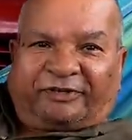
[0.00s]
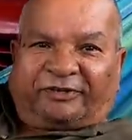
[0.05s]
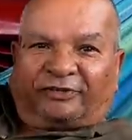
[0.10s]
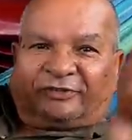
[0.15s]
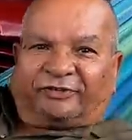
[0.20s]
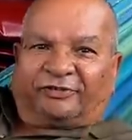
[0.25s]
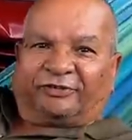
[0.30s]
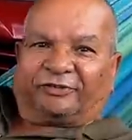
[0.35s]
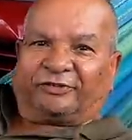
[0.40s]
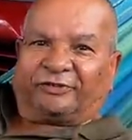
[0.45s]

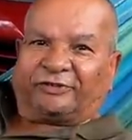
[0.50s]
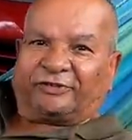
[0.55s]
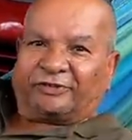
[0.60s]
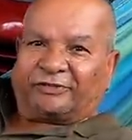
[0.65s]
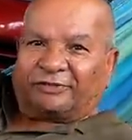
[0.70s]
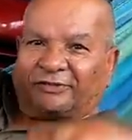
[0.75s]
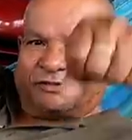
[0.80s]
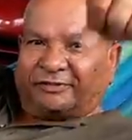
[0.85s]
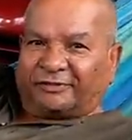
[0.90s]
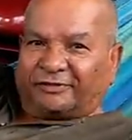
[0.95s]
Oh, yeah,
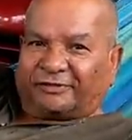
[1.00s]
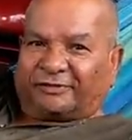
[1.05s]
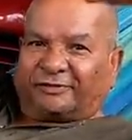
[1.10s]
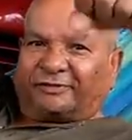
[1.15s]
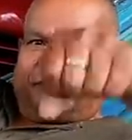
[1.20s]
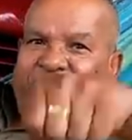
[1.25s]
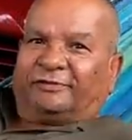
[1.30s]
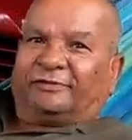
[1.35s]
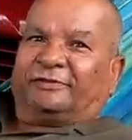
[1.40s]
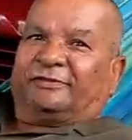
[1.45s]
yeah,
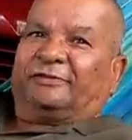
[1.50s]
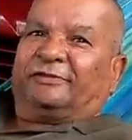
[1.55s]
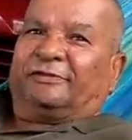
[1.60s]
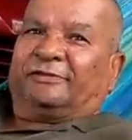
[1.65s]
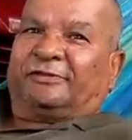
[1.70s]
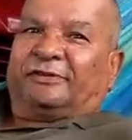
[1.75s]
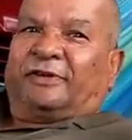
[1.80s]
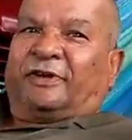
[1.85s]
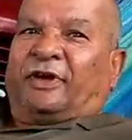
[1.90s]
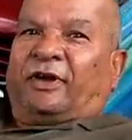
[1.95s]
yeah. Okay,
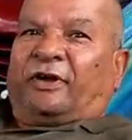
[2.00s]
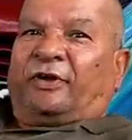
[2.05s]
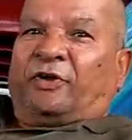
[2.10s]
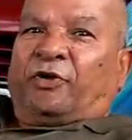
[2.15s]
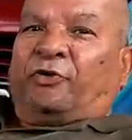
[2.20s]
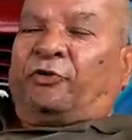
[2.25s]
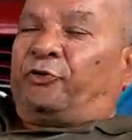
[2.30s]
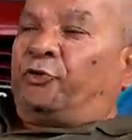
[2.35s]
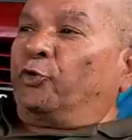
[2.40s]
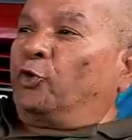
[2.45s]
okay, okay.
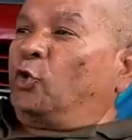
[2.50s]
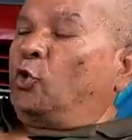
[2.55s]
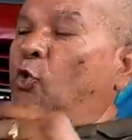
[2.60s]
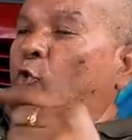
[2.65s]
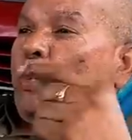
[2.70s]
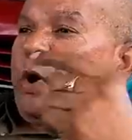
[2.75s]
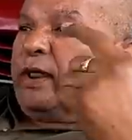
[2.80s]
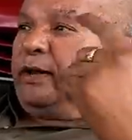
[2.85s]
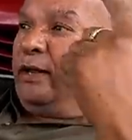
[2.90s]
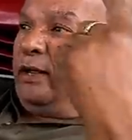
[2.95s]
So
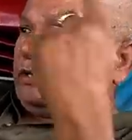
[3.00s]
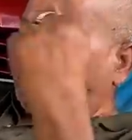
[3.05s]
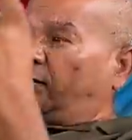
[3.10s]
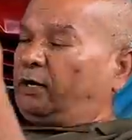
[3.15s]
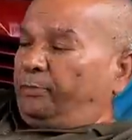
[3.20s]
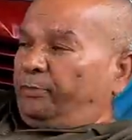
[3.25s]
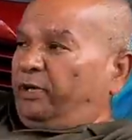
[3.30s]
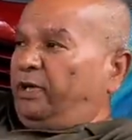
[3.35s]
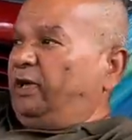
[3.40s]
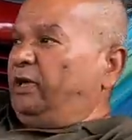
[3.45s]
when they
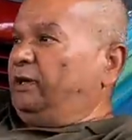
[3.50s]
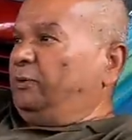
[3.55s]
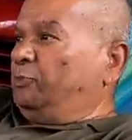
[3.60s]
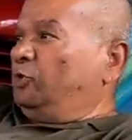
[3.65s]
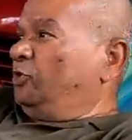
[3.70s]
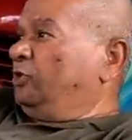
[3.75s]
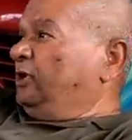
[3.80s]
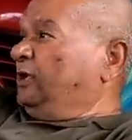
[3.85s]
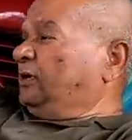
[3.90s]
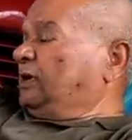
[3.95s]
come here in the
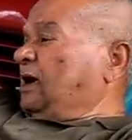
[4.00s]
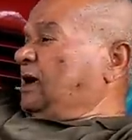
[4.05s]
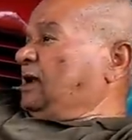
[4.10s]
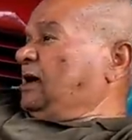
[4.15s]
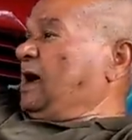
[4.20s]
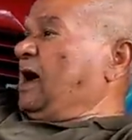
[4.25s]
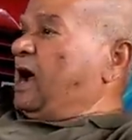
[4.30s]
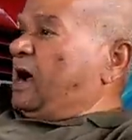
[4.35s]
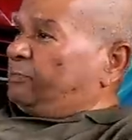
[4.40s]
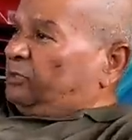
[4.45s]
morning, it had
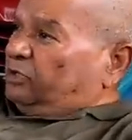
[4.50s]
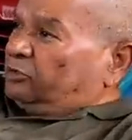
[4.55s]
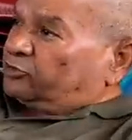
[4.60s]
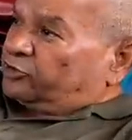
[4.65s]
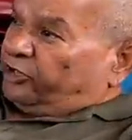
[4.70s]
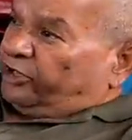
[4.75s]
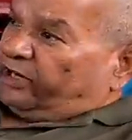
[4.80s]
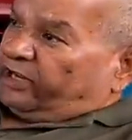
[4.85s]
an almond tree